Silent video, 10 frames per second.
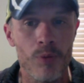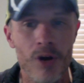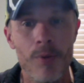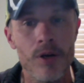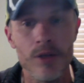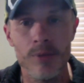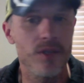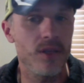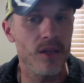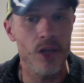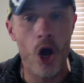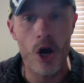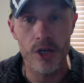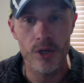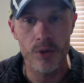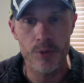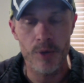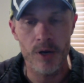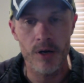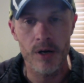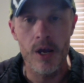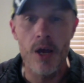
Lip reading: primarily because I think the audio is better.